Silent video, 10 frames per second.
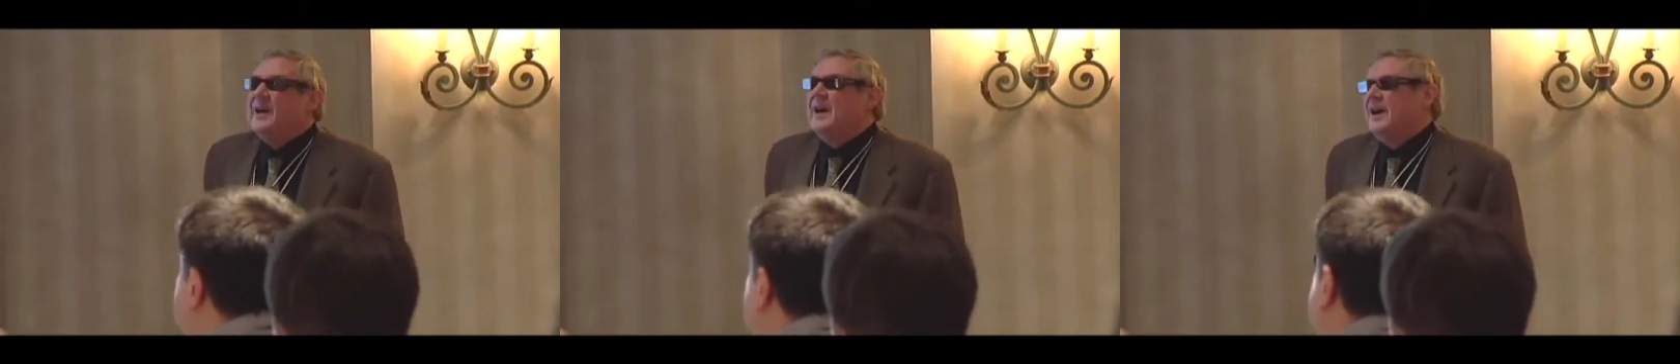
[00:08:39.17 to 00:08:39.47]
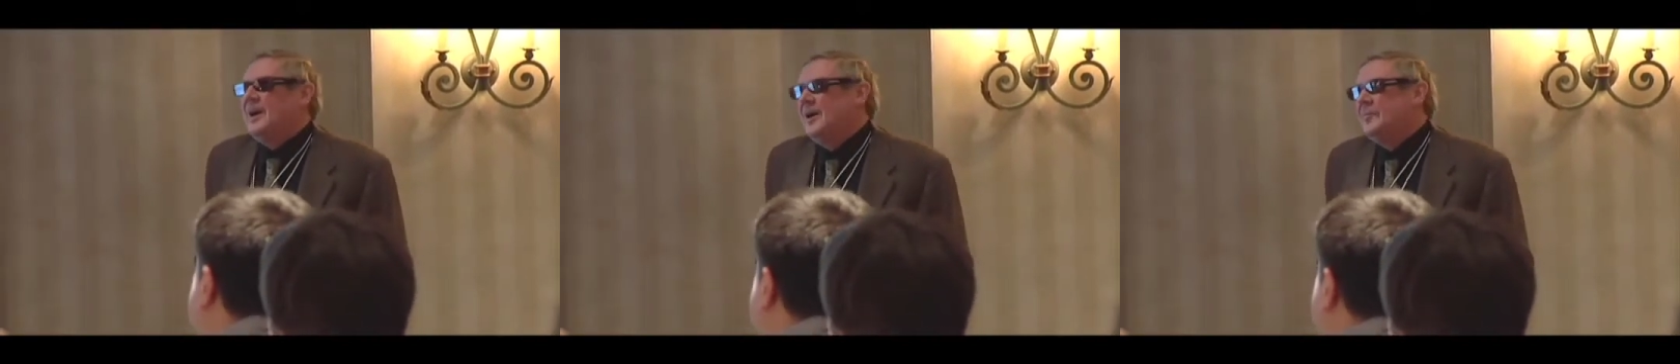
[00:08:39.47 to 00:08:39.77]

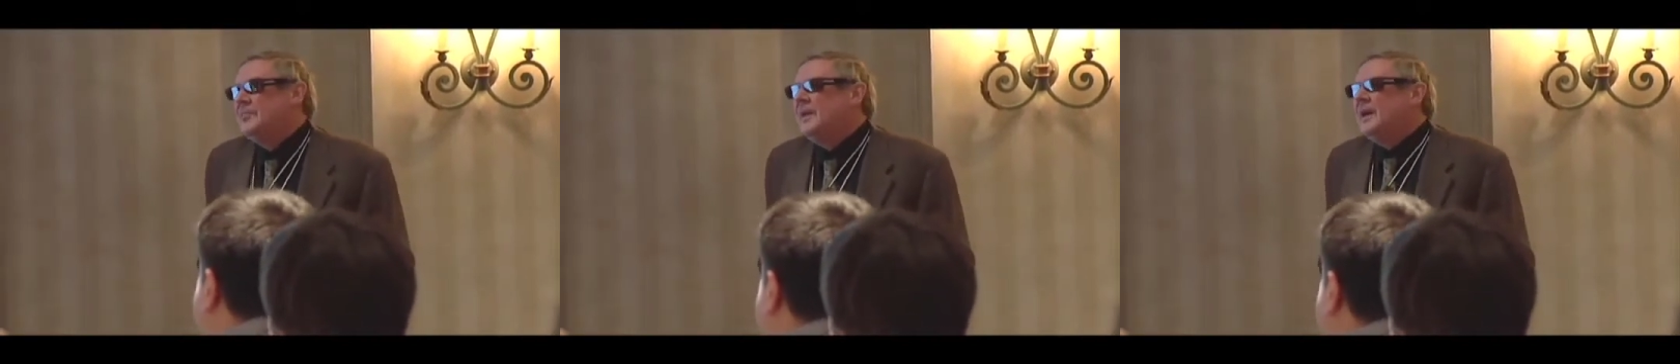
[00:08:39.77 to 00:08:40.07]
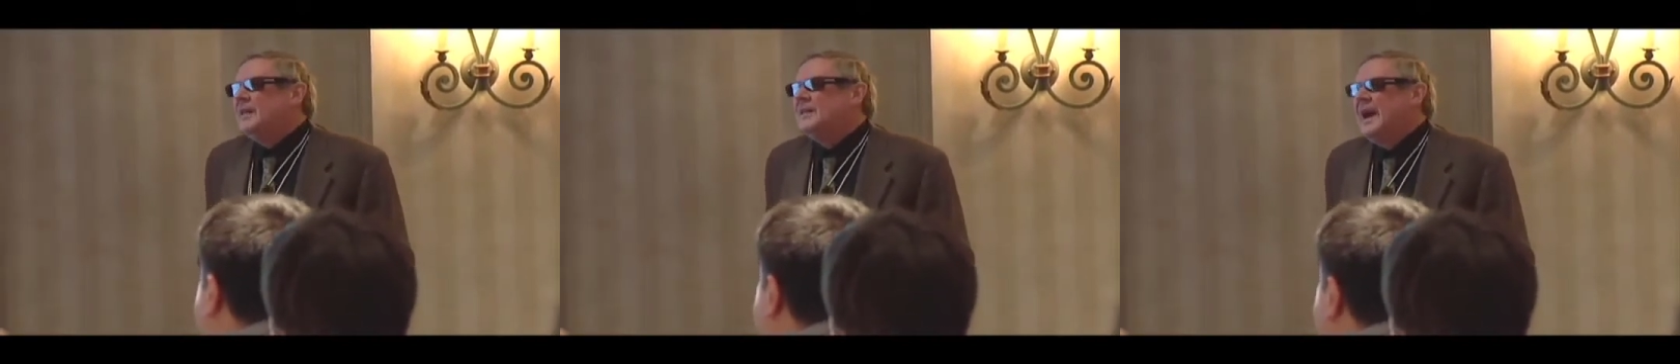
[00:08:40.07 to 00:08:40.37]

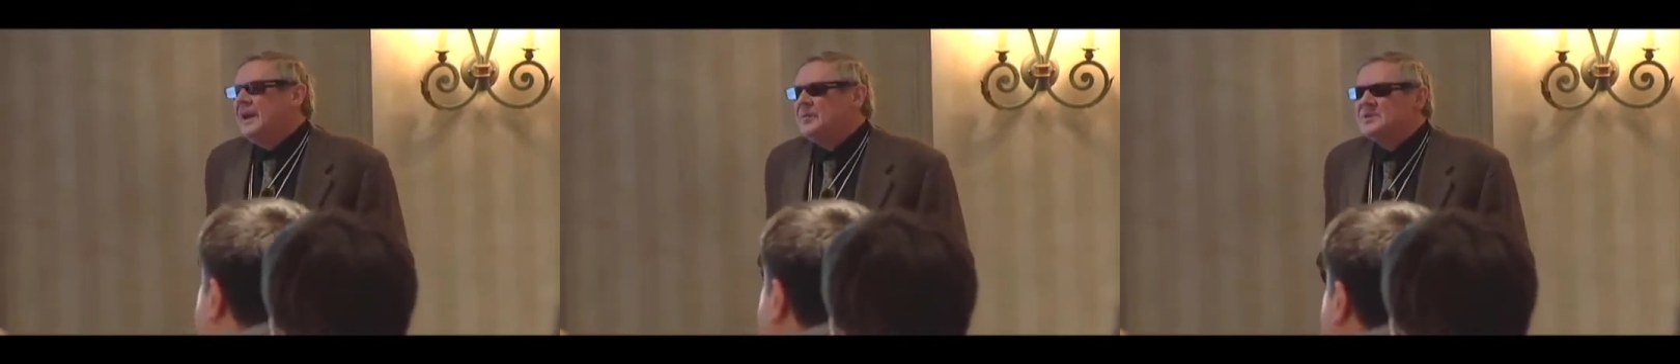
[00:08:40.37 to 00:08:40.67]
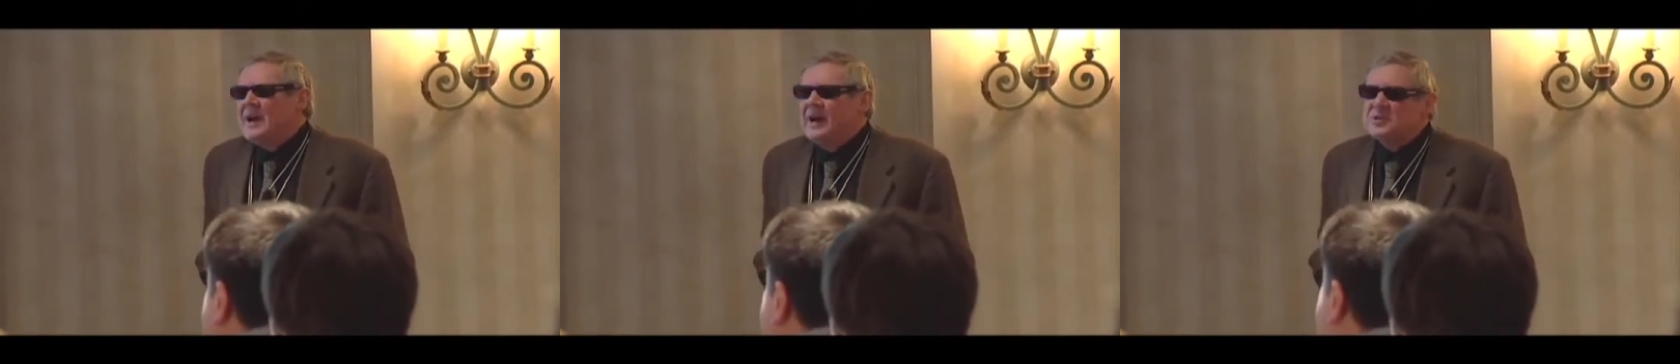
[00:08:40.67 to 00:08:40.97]
that
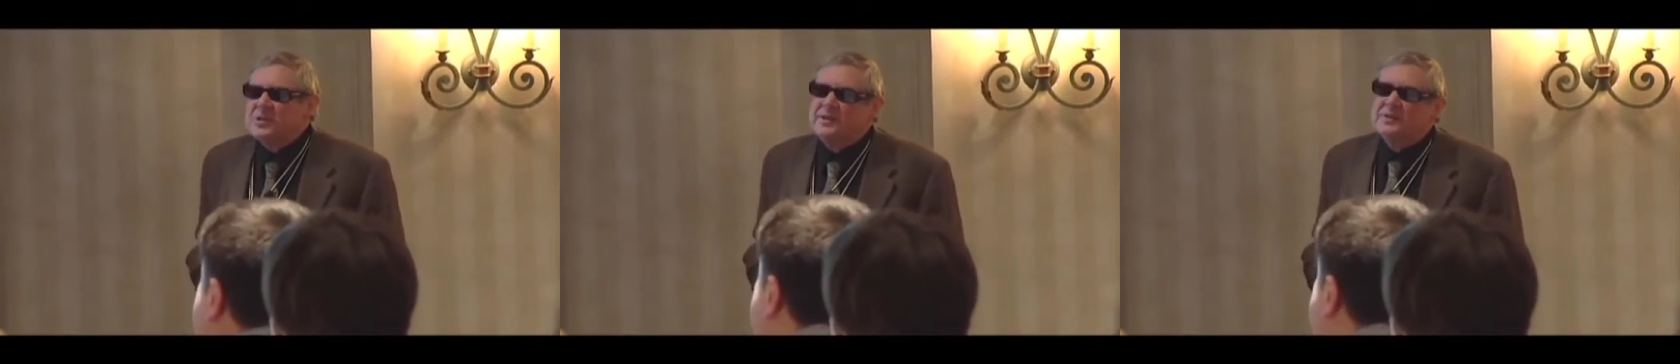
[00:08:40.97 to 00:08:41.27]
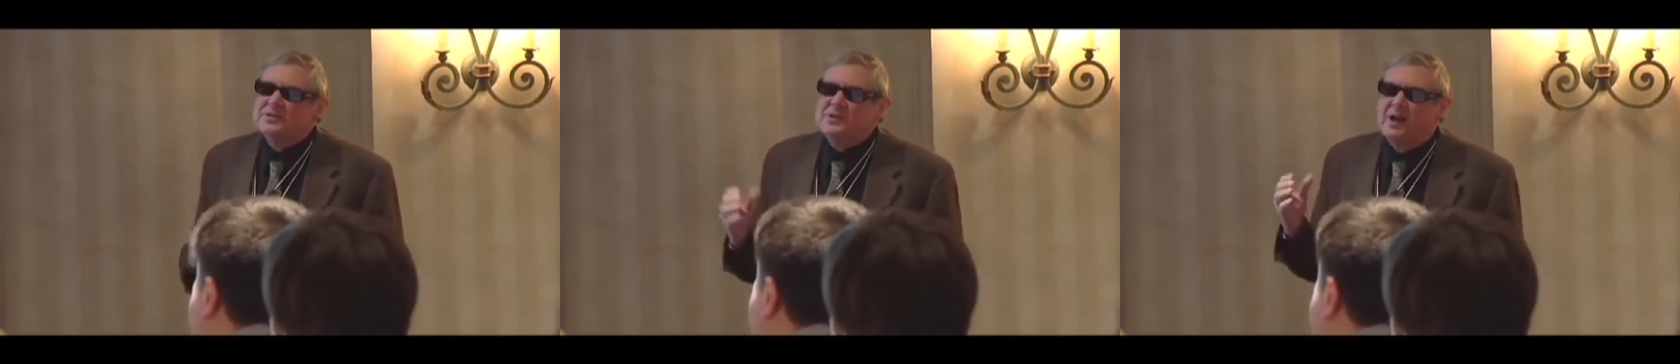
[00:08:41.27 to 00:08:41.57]
was actually
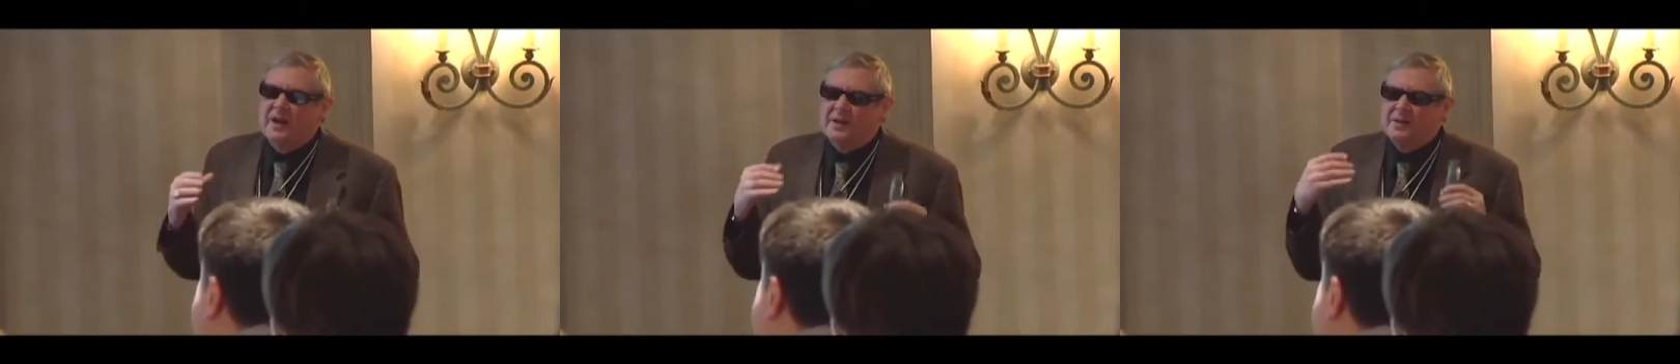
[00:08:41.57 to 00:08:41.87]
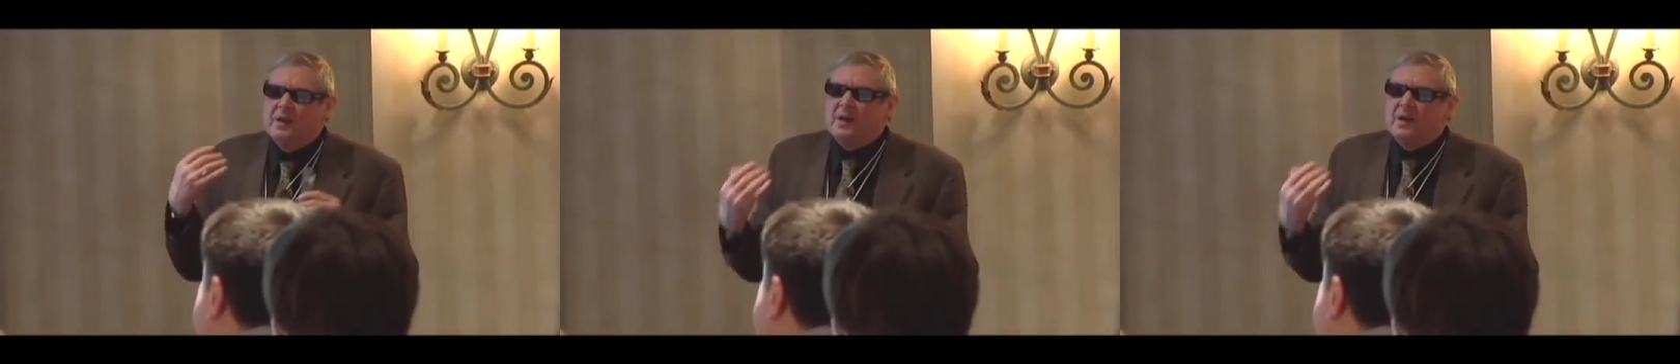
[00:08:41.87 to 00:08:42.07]
designed